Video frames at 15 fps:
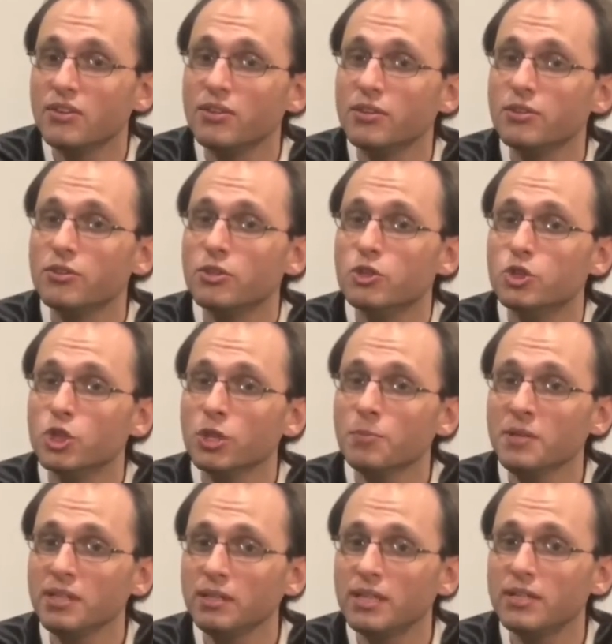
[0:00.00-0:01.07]
The German
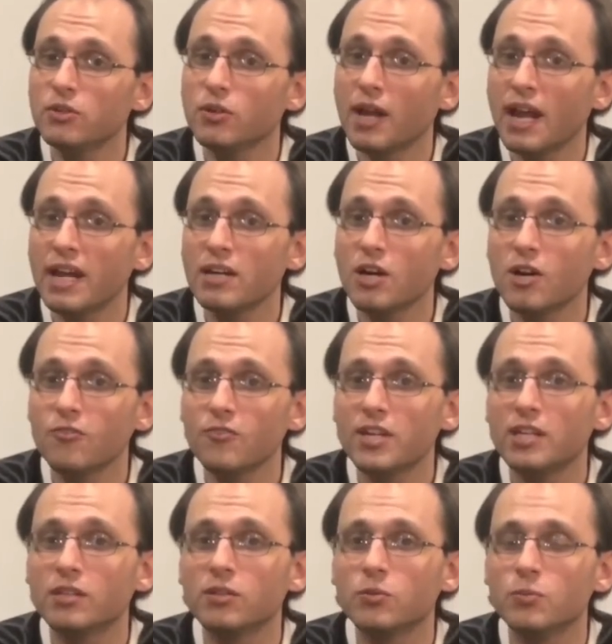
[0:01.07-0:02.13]
leader Adolf
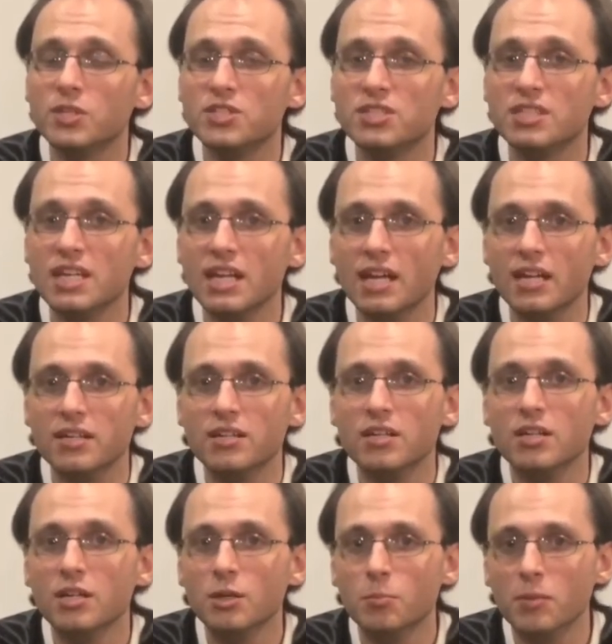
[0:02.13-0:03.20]
Hitler was dead,
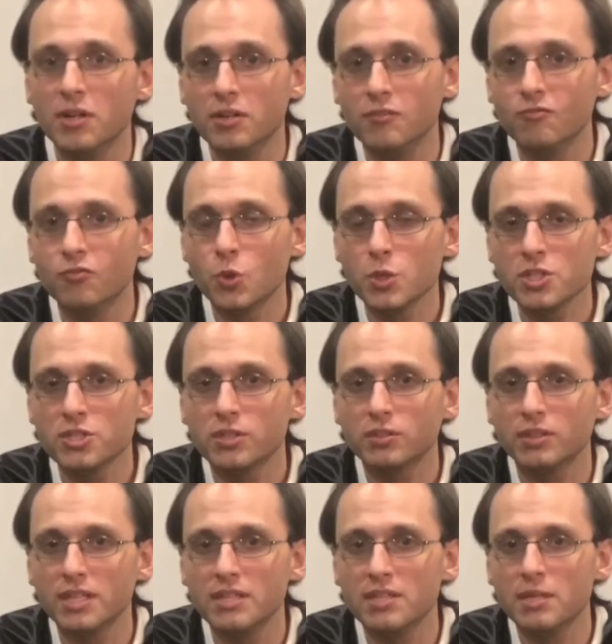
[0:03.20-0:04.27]
but unfortunately
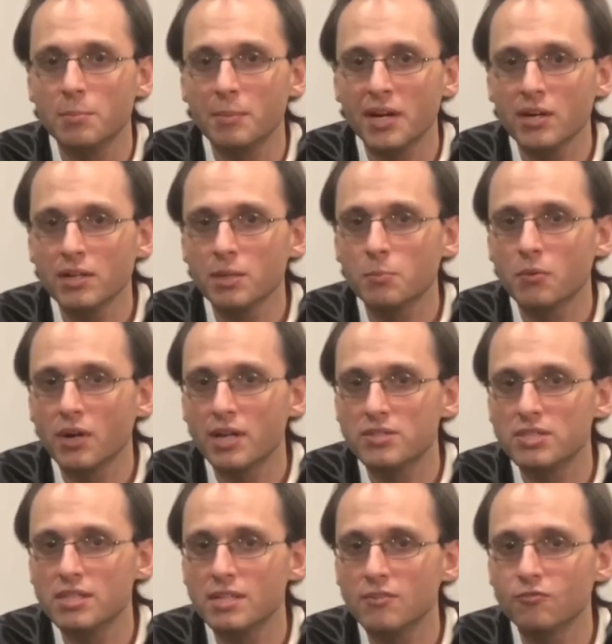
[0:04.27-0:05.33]
the American
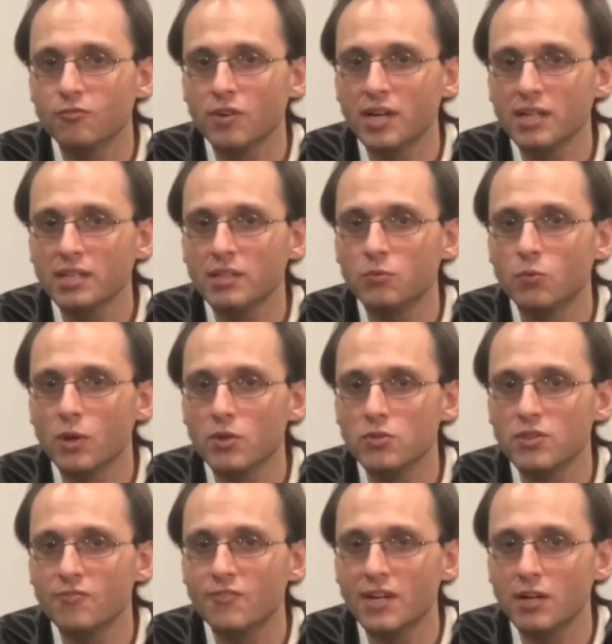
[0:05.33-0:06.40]
President Franklin
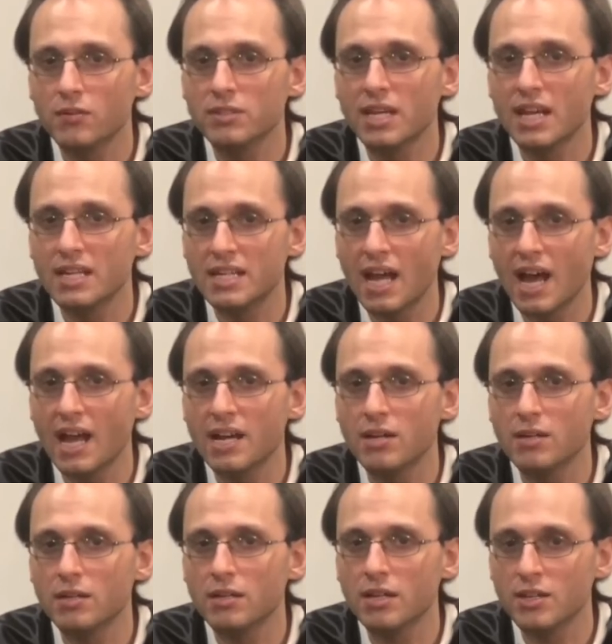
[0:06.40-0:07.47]
Roosevelt had died
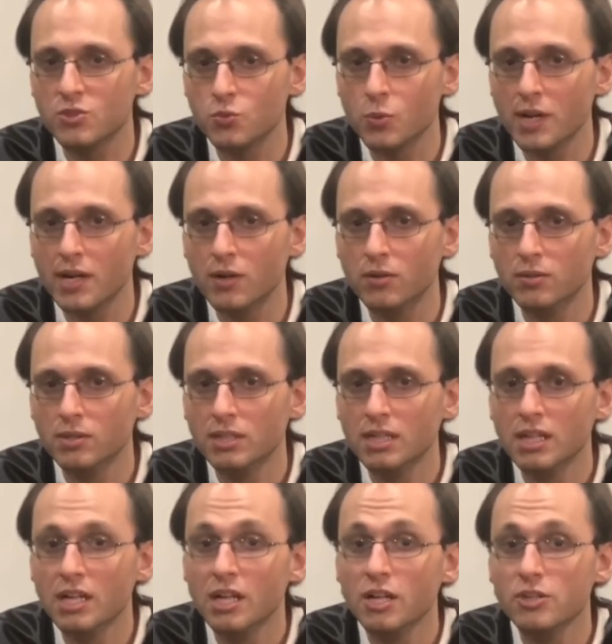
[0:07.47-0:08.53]
as well.
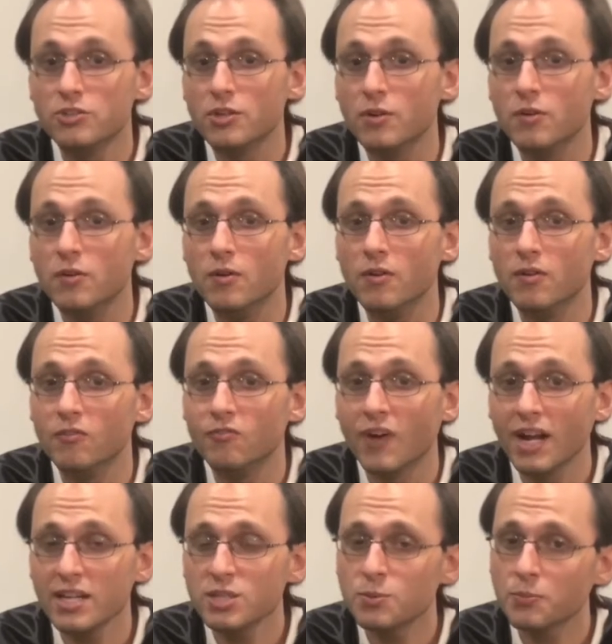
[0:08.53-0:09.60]
So
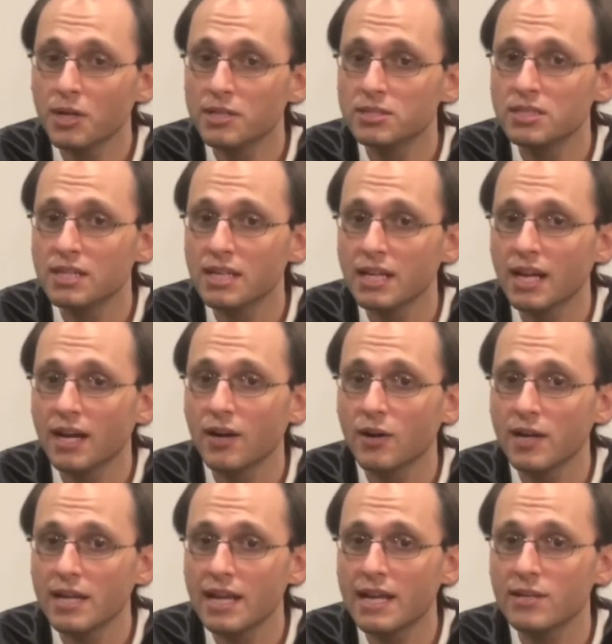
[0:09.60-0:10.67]
Vice President Harry
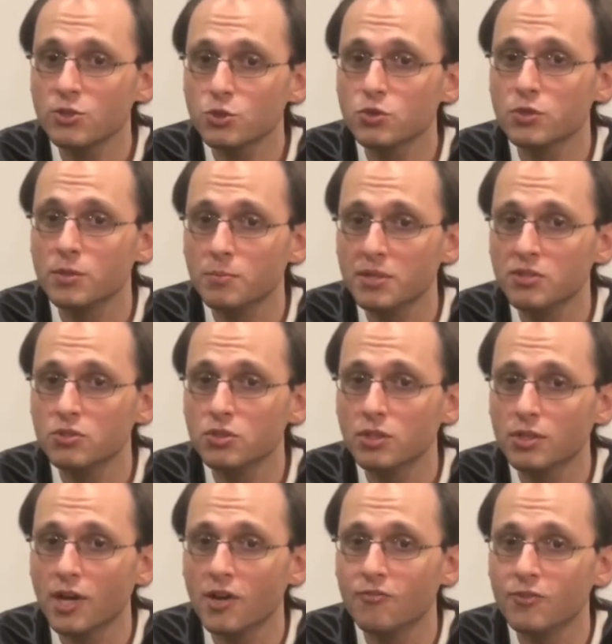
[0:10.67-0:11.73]
S. Truman took
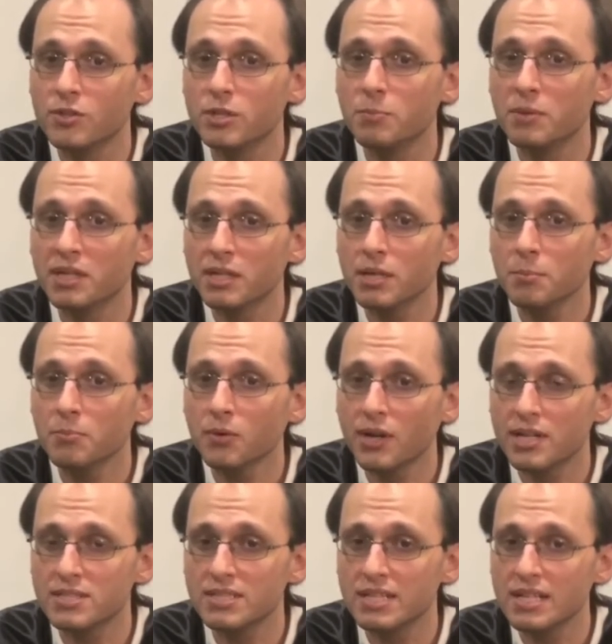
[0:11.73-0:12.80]
over to become
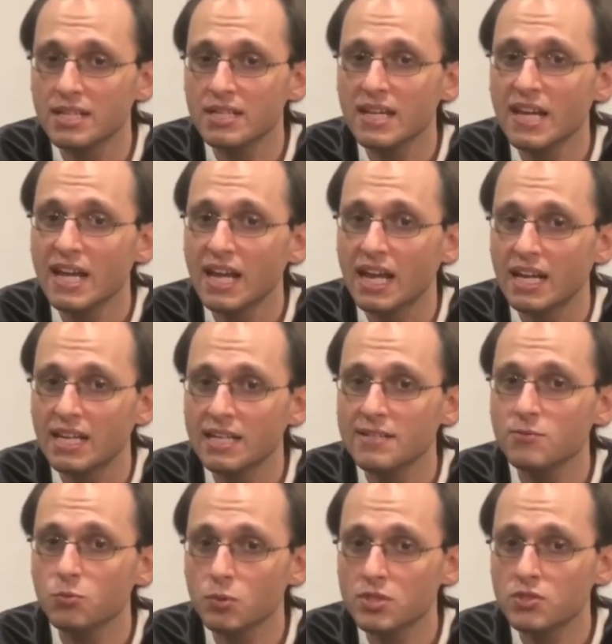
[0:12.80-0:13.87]
president, and he
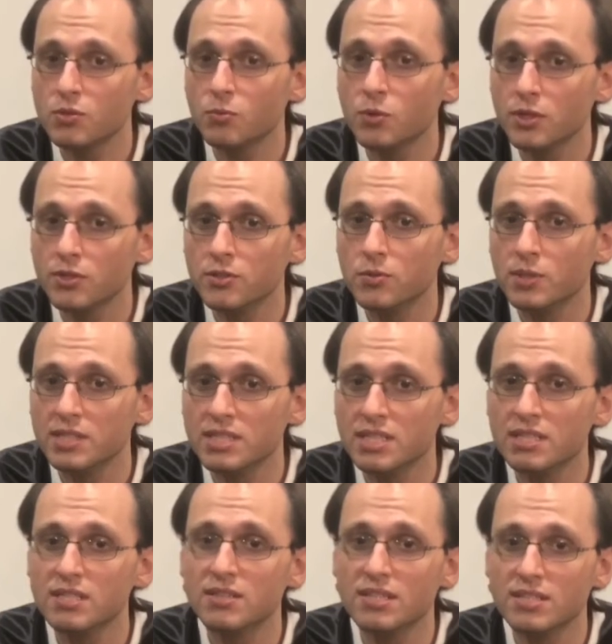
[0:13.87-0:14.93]
was the one who
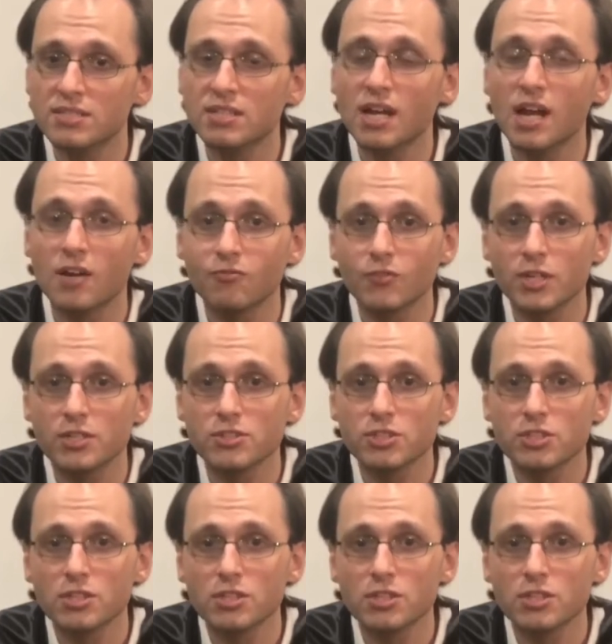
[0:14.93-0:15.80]
attended this conference.